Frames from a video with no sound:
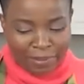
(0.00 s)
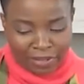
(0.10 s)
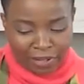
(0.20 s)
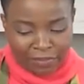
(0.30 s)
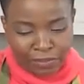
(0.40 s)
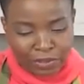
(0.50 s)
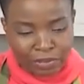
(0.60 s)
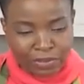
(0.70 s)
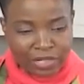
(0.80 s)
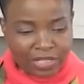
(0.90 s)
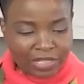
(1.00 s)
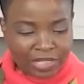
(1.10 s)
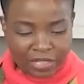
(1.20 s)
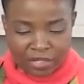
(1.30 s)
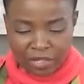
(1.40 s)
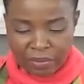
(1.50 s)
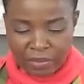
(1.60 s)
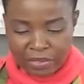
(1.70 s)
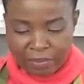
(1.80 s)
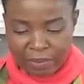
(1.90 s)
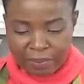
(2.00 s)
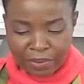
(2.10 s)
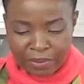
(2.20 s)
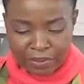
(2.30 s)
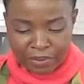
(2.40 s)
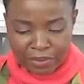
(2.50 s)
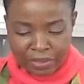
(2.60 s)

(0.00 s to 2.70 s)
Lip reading: that I've also diced. That's going to go into my bowl.